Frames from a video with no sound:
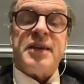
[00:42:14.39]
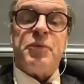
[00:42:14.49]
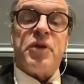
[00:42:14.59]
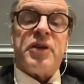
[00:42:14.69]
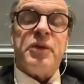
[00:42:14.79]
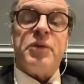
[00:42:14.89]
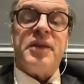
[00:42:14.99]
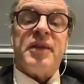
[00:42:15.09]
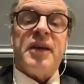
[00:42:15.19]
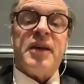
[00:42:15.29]
They're working
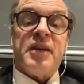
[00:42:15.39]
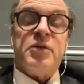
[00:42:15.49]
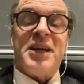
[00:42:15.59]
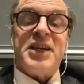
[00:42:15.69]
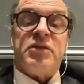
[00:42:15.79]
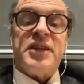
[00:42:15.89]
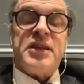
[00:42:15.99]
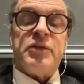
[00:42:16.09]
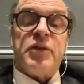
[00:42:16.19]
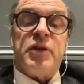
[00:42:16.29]
with the majority of the